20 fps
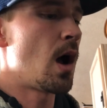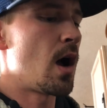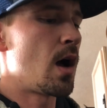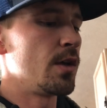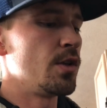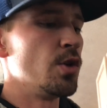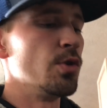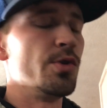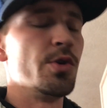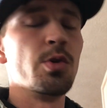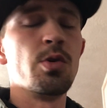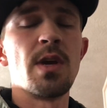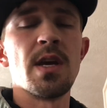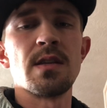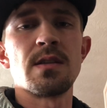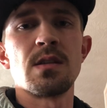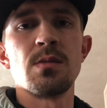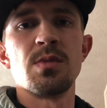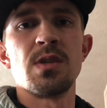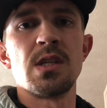you do get
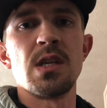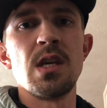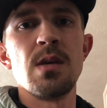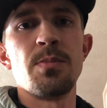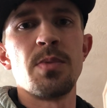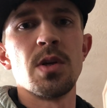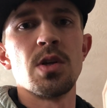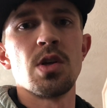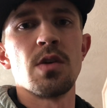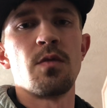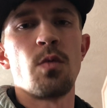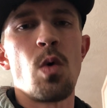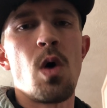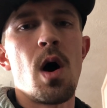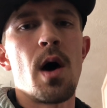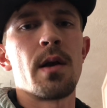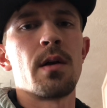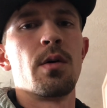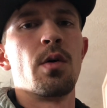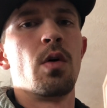some seepage of
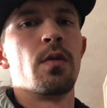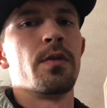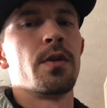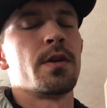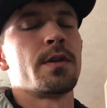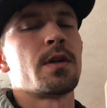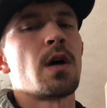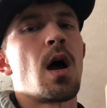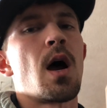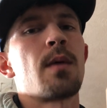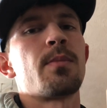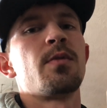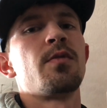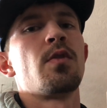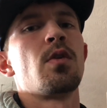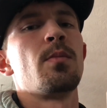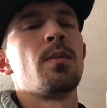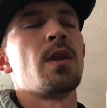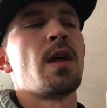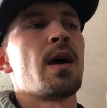water over the top of
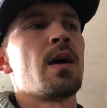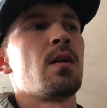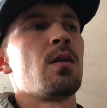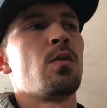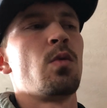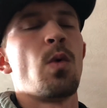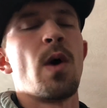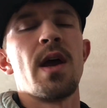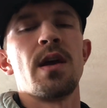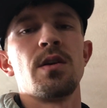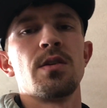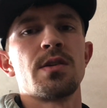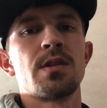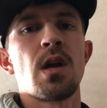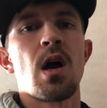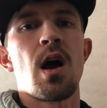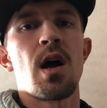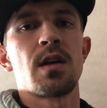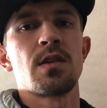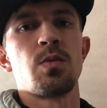them, and that'll wet your
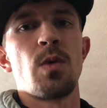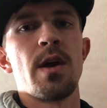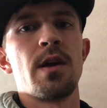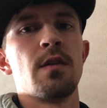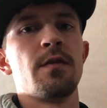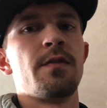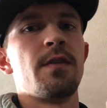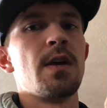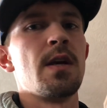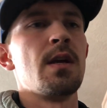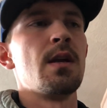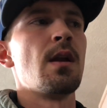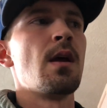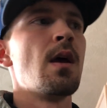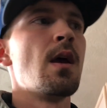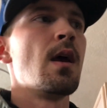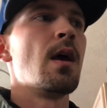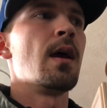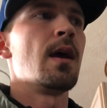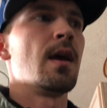socks, wet your feet,
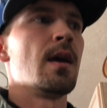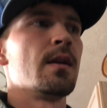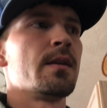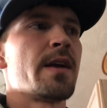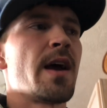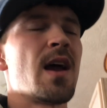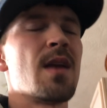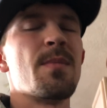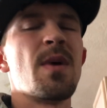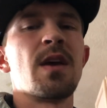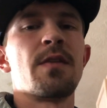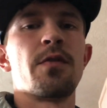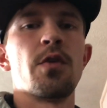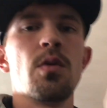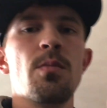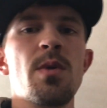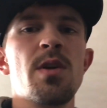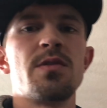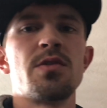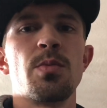and kind of make for a
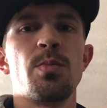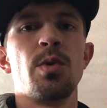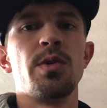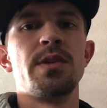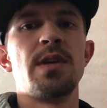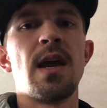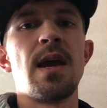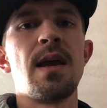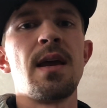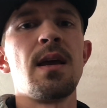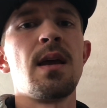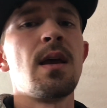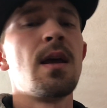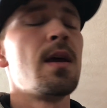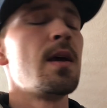miserable day.